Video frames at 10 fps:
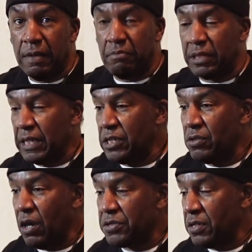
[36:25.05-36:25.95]
But then you
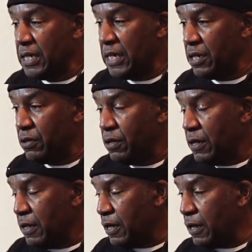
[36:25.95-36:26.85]
also hear
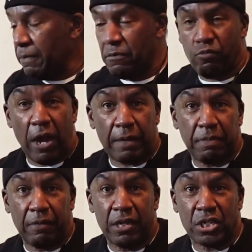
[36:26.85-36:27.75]

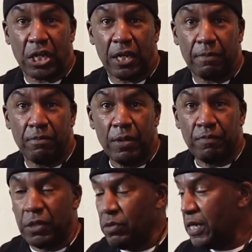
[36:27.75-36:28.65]
Rockberry Jam.
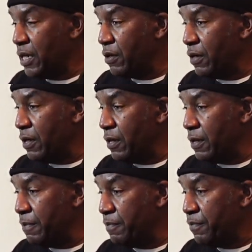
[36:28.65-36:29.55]
You hear,
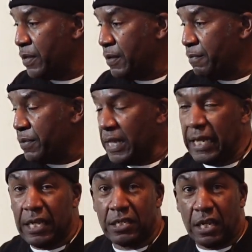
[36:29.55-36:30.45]

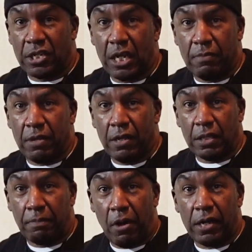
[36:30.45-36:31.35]
ladies and gentlemen, the
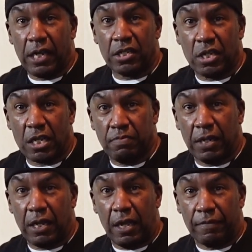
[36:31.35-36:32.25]
party has just
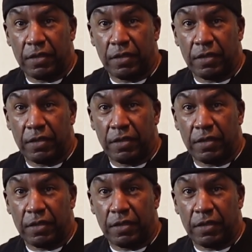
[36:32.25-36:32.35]
begun.